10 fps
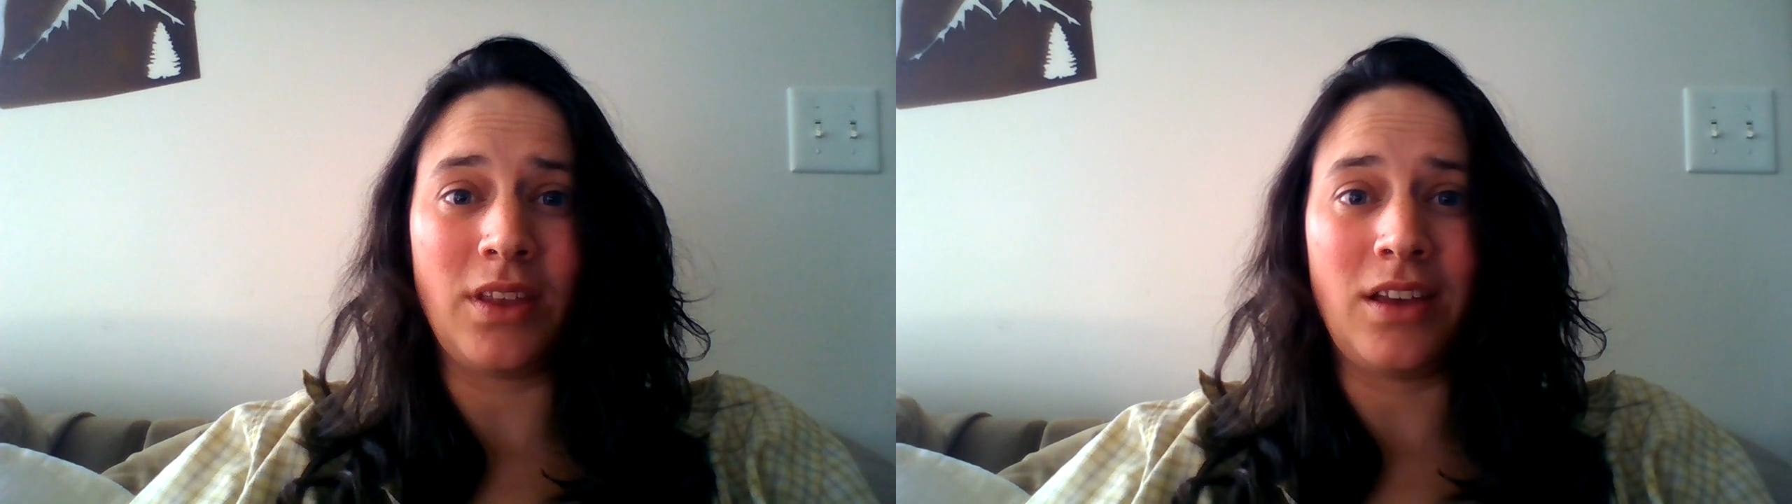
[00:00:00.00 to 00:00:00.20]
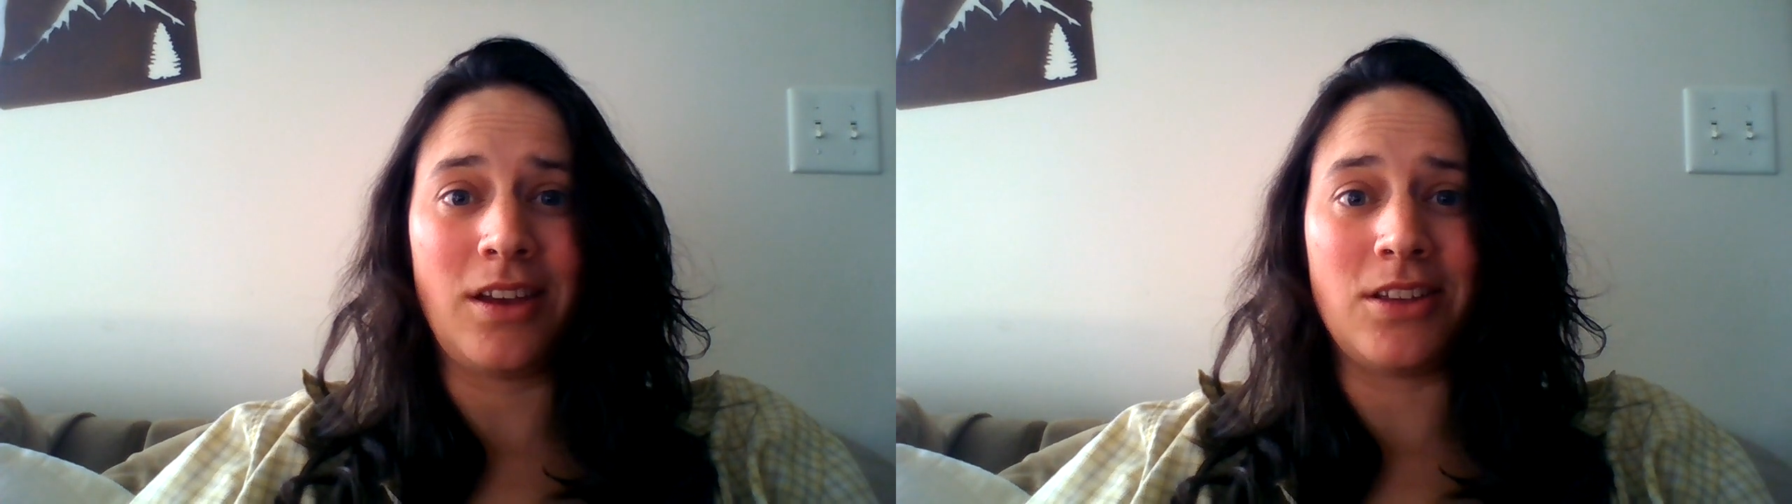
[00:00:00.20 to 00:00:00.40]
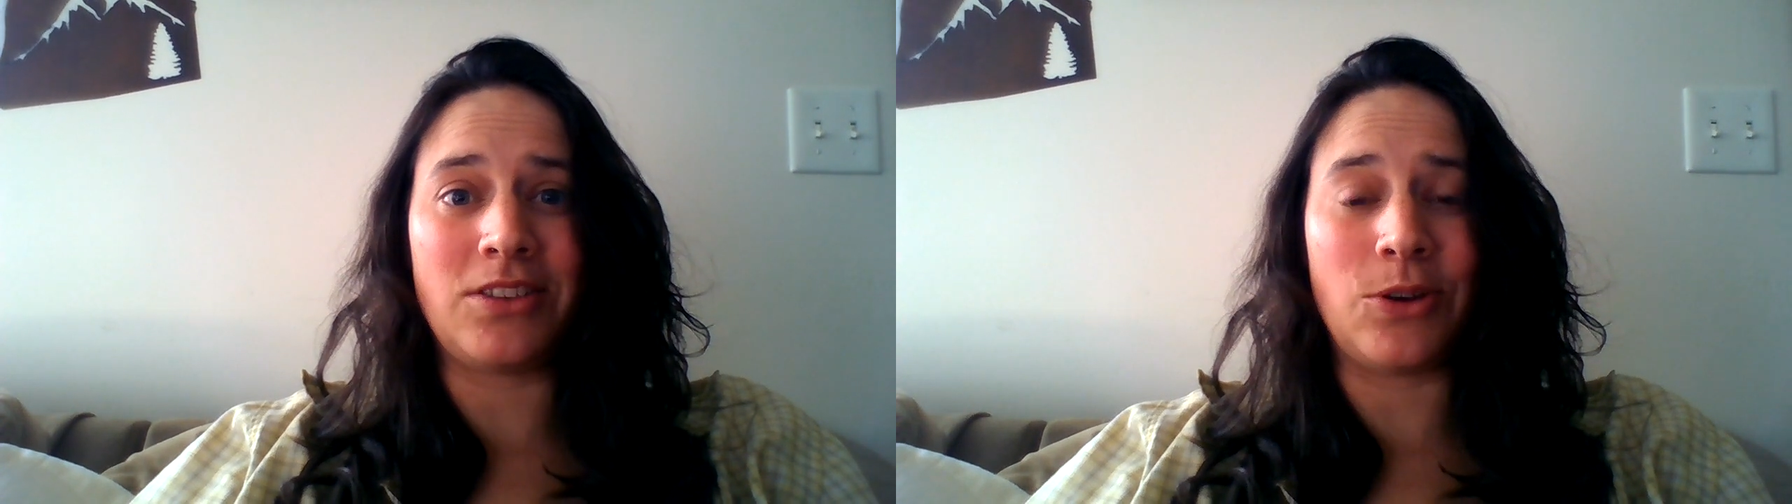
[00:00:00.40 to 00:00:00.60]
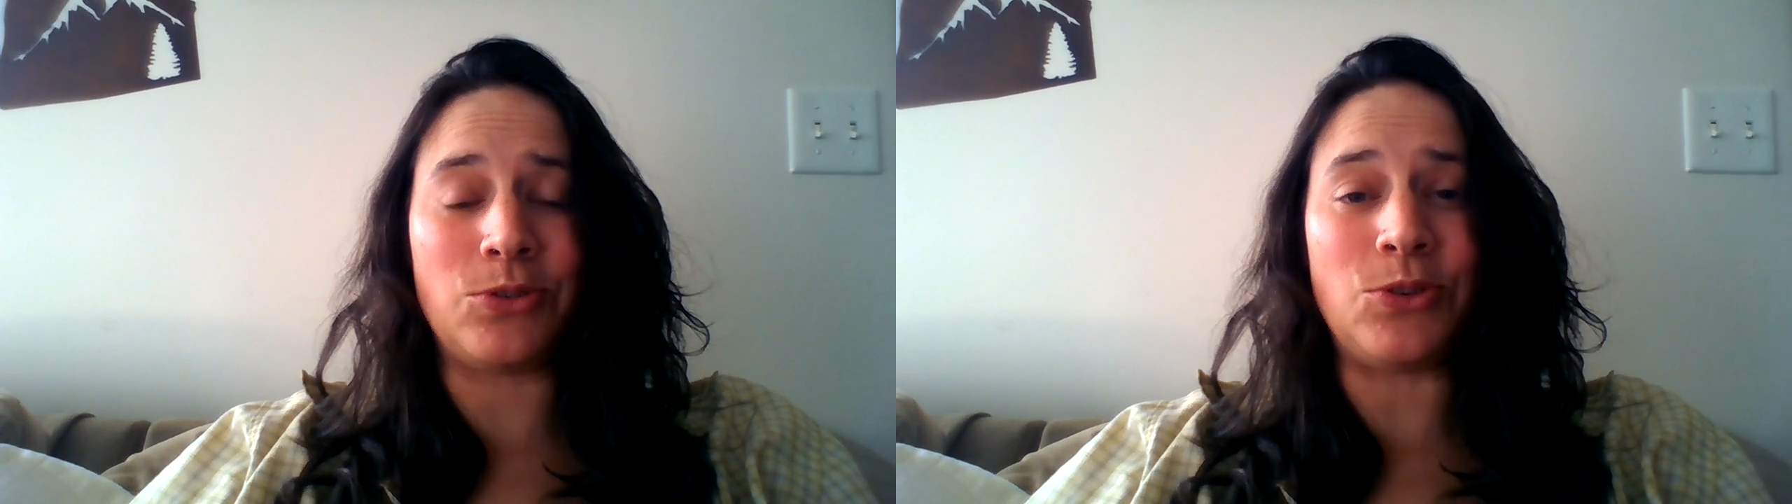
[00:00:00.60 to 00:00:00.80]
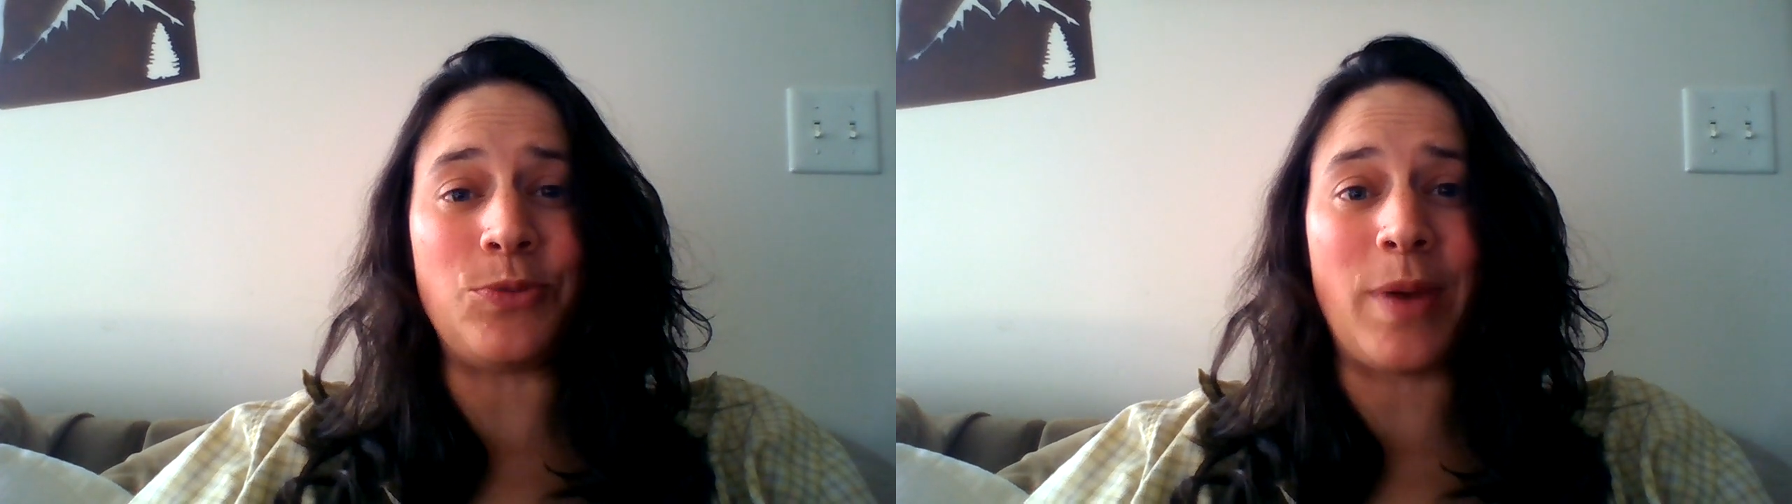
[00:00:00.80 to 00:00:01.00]
So tune
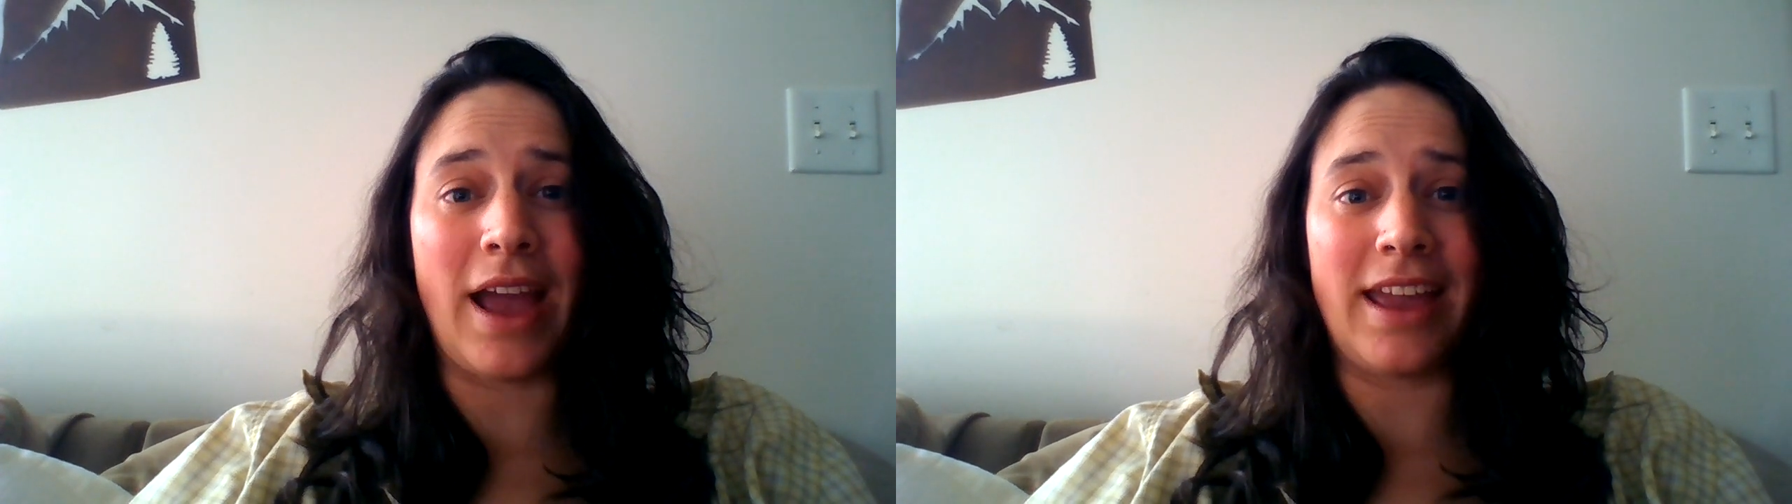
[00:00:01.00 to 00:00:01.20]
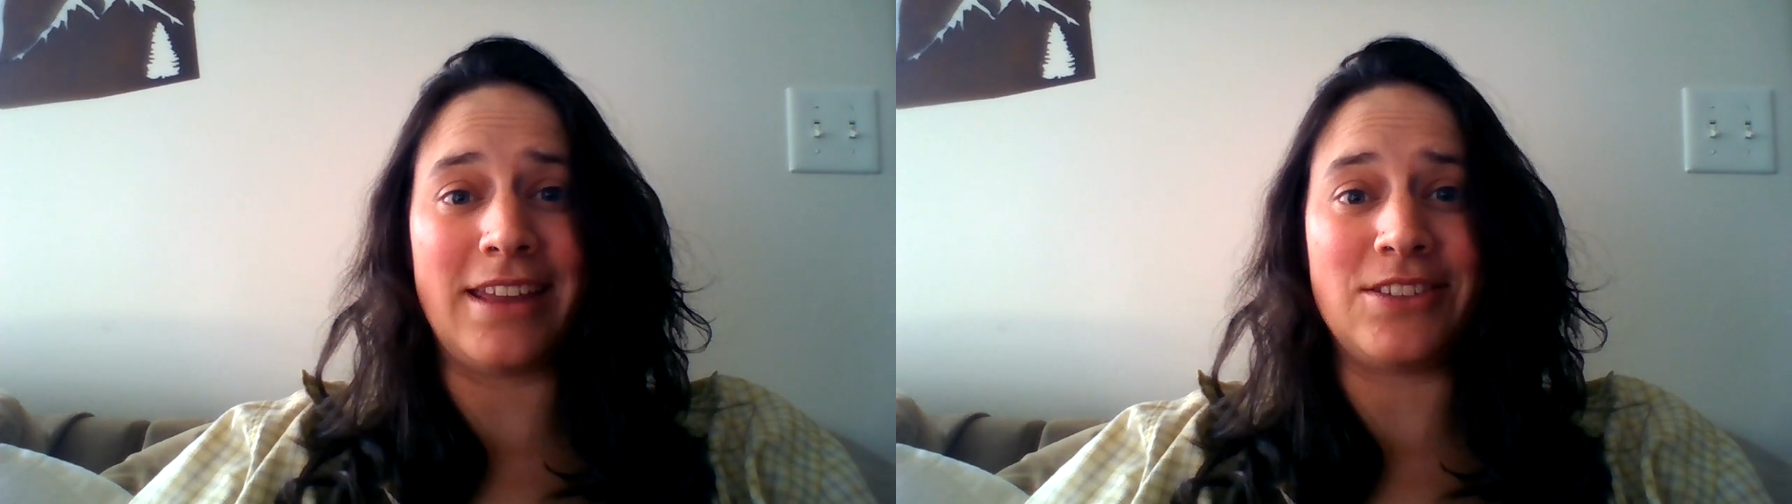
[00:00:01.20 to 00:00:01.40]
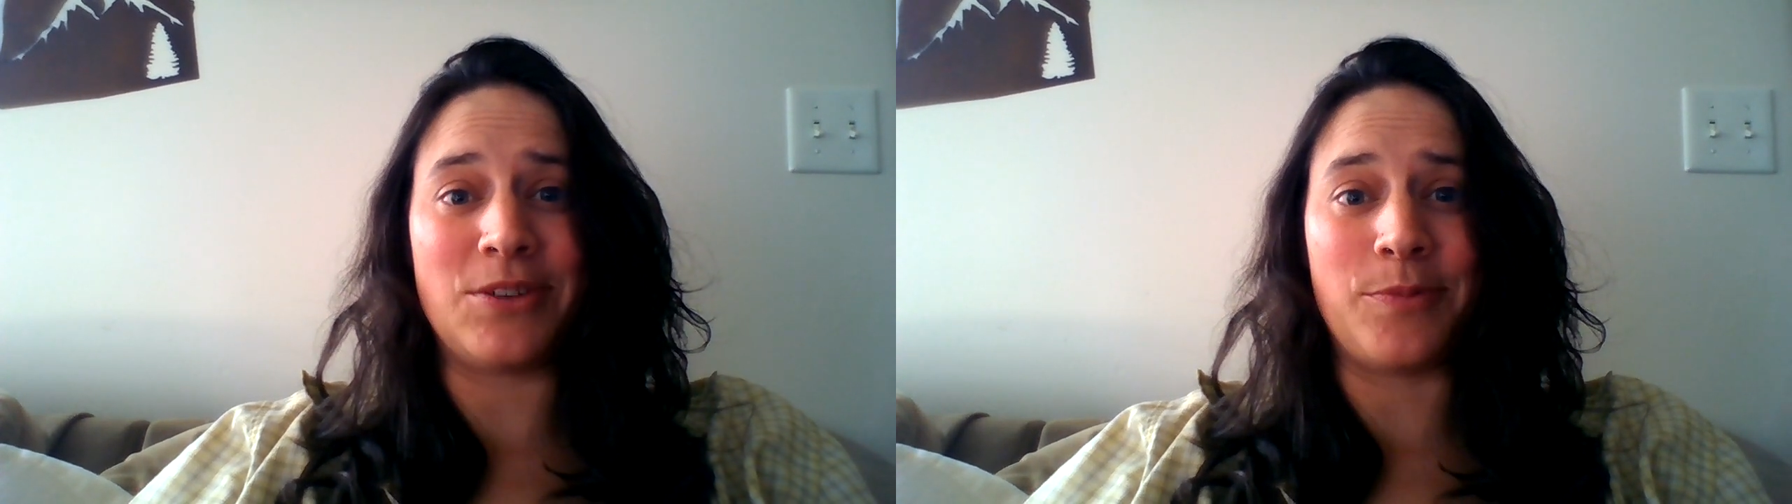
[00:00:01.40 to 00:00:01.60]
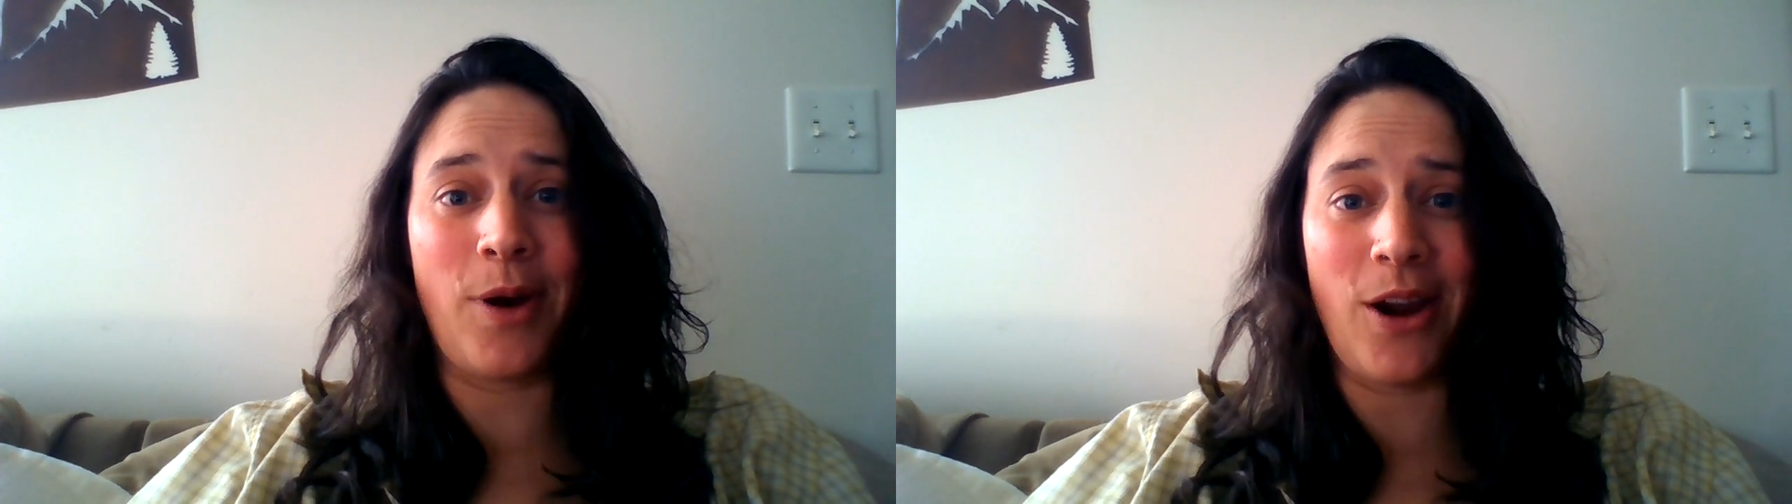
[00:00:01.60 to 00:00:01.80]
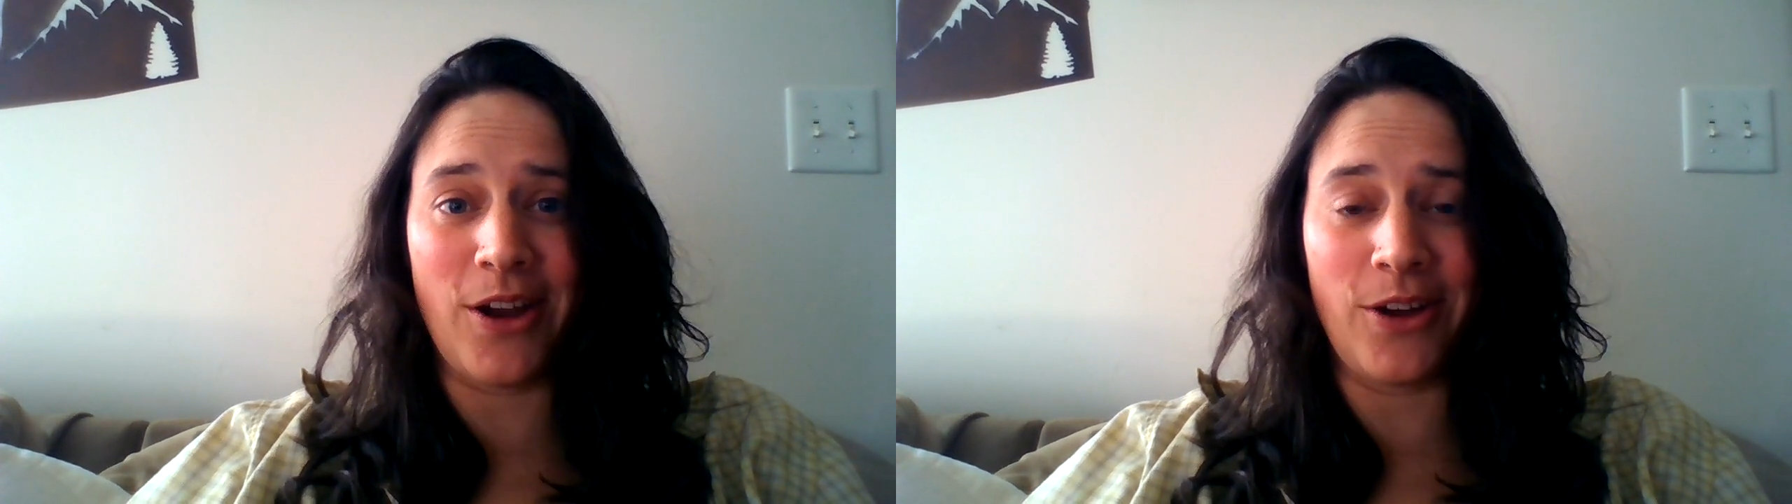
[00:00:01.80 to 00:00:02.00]
back in
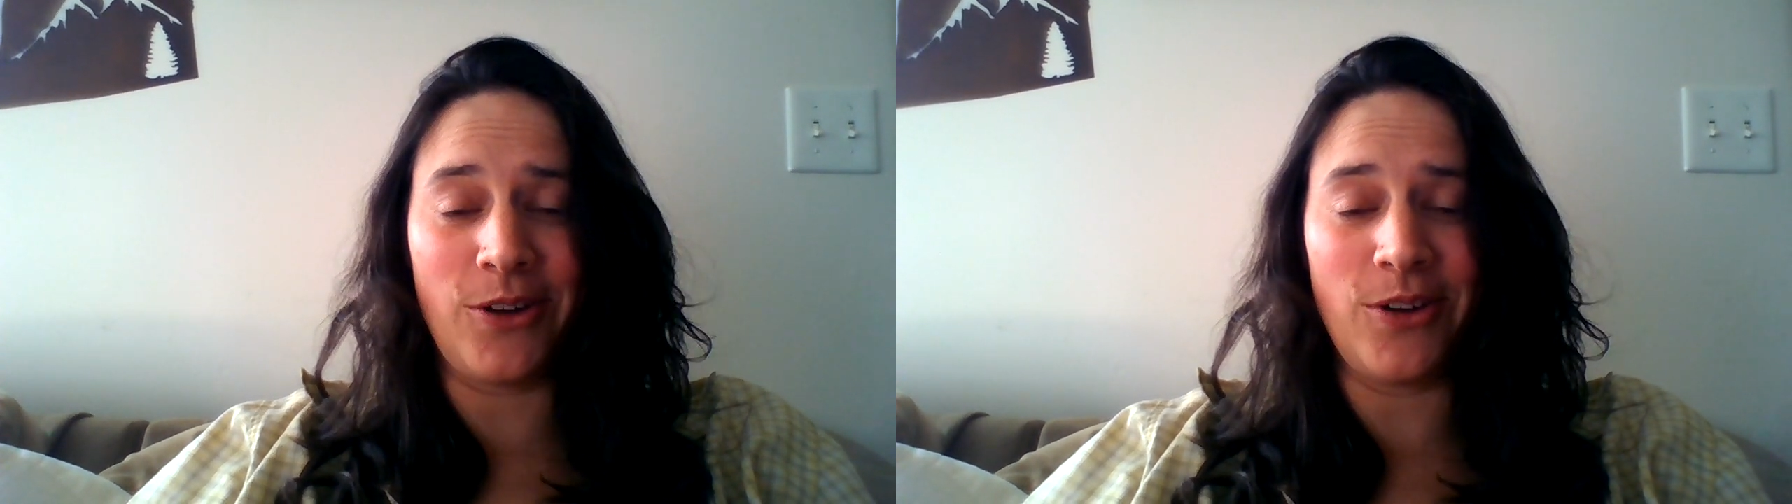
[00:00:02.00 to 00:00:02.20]
tomorrow